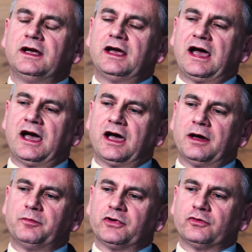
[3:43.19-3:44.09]

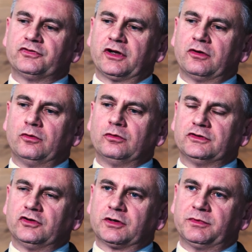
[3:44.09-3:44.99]
but also all the
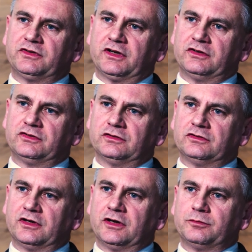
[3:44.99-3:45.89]
documentation
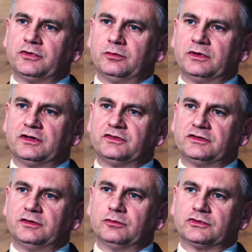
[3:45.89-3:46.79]
to help you with the
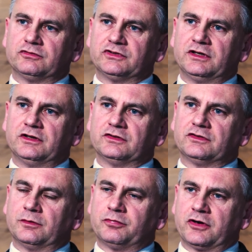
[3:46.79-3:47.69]
city water
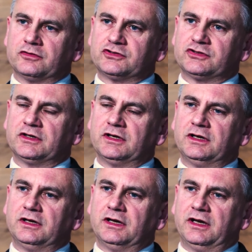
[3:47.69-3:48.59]
resilience approach
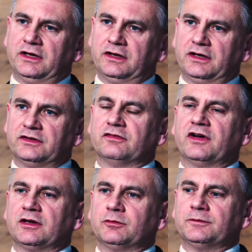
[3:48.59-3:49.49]
is
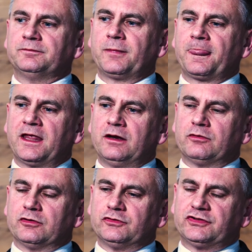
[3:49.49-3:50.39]
available.
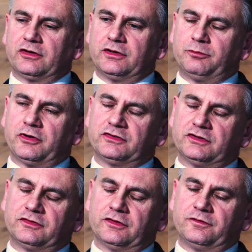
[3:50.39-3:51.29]
We're also in the
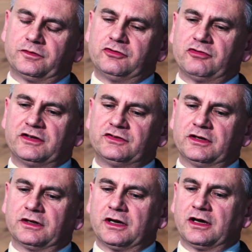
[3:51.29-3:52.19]
process of
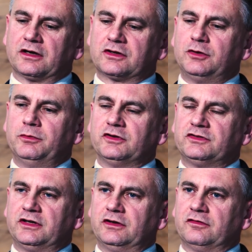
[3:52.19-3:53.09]
creating a
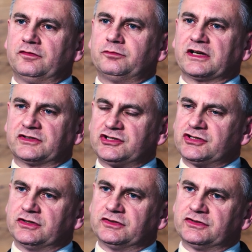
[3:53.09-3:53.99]
community of
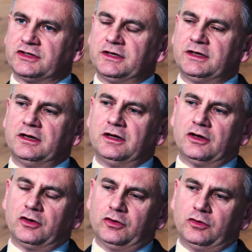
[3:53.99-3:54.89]
practitioners
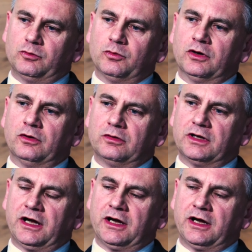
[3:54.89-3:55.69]
who will